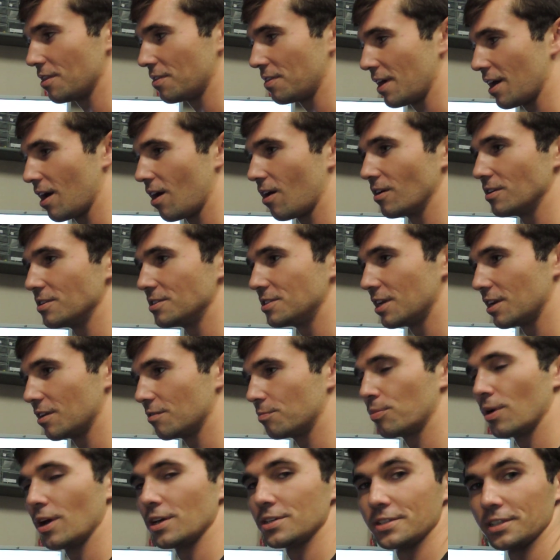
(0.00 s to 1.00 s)
that they are instead
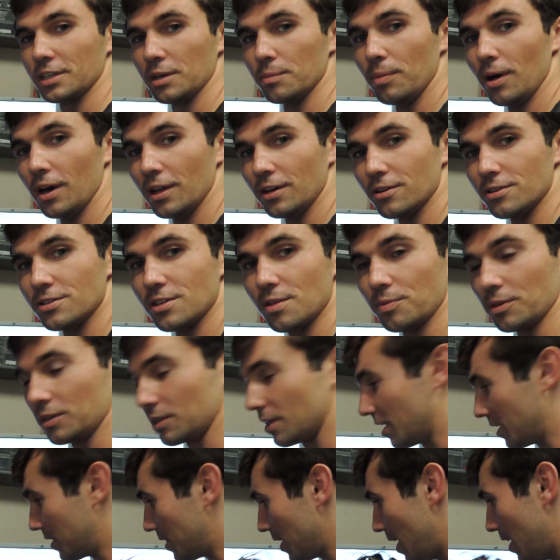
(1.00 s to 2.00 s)
of pressing a button or
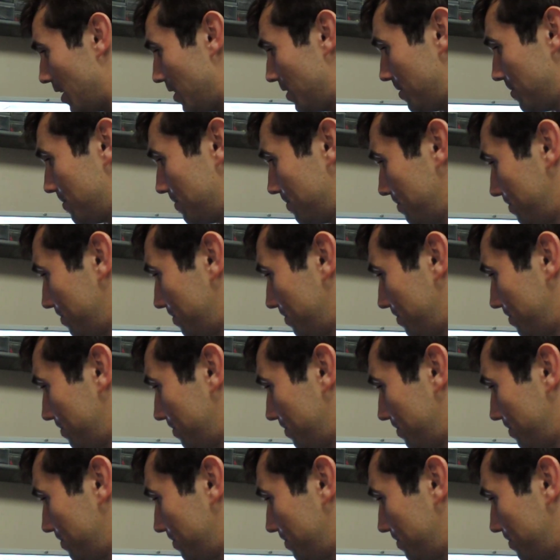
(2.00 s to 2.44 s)
something like that.